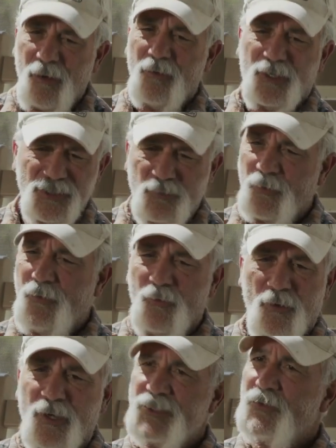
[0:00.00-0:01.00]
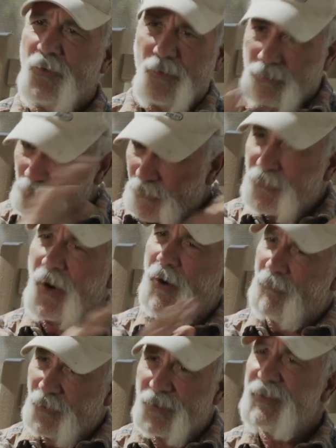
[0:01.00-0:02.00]
because we were also a prior
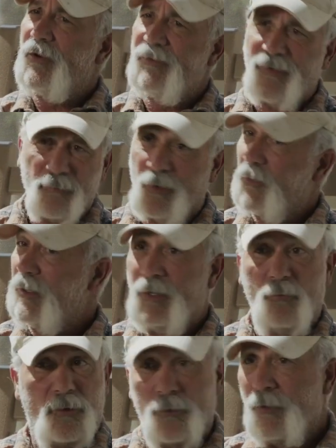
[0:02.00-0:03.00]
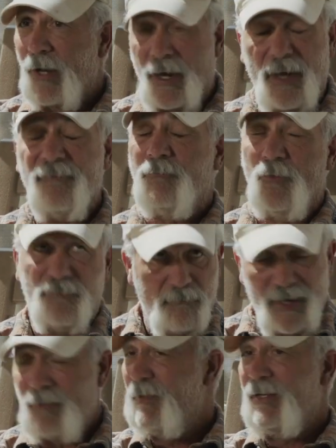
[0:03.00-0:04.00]
military family, her and I have moved
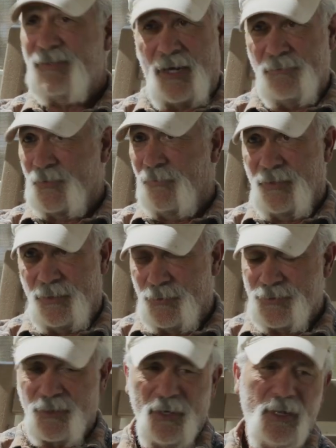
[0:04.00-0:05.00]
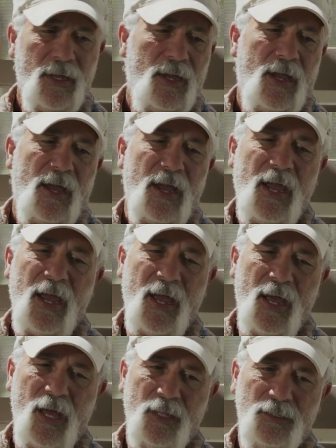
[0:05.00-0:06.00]
many times over the years.
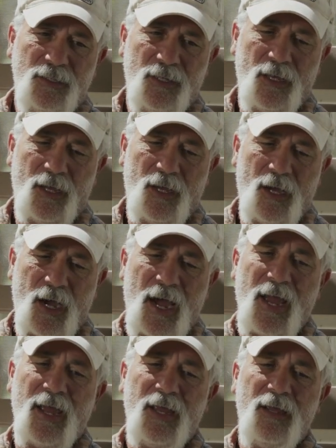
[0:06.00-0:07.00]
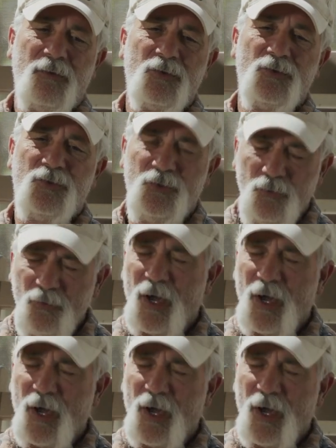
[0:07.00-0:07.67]
And I do